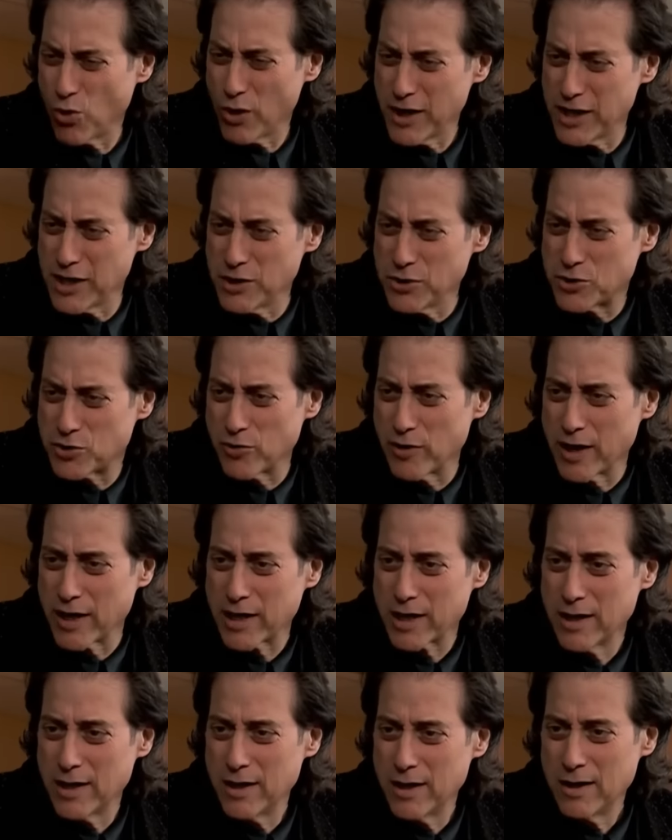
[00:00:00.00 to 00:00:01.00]
I drink a lot of
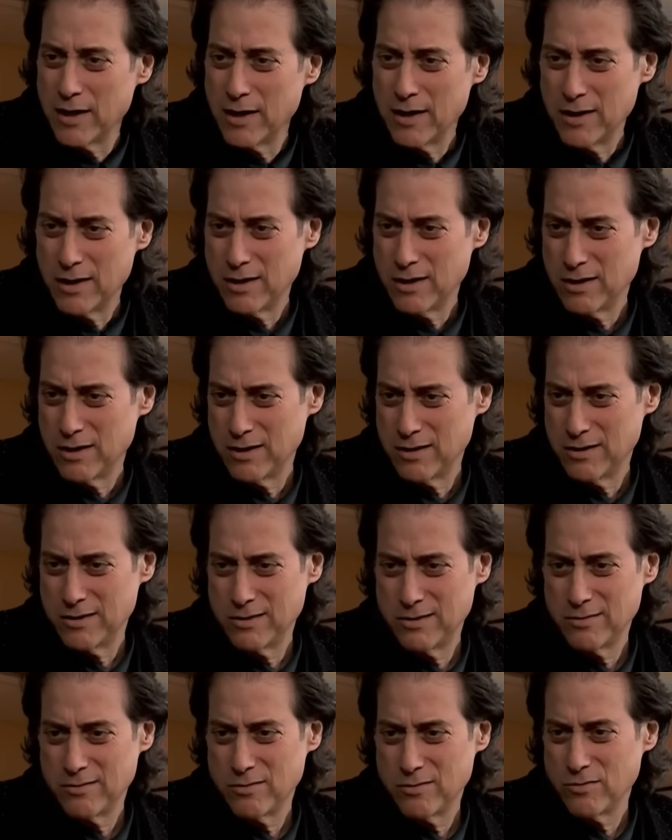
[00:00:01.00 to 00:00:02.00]
water, that's all. I drink a
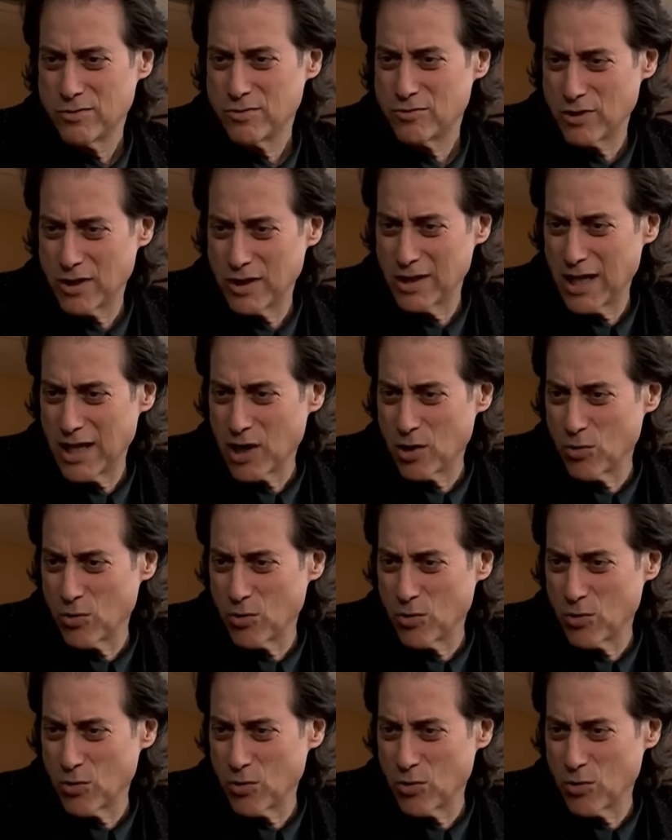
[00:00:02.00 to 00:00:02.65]
lot of water, big deal.